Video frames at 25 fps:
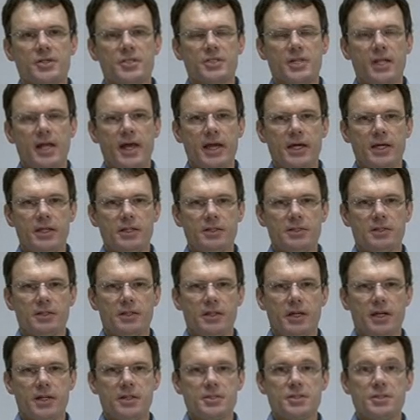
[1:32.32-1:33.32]
this light
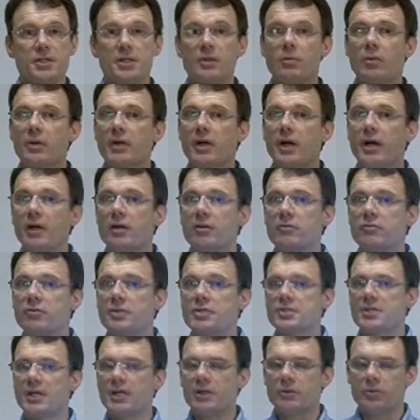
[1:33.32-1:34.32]
and see what kind of
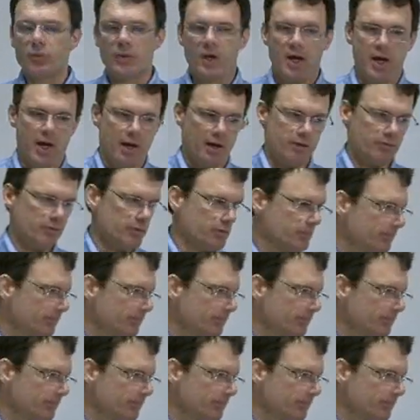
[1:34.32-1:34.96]
result we have.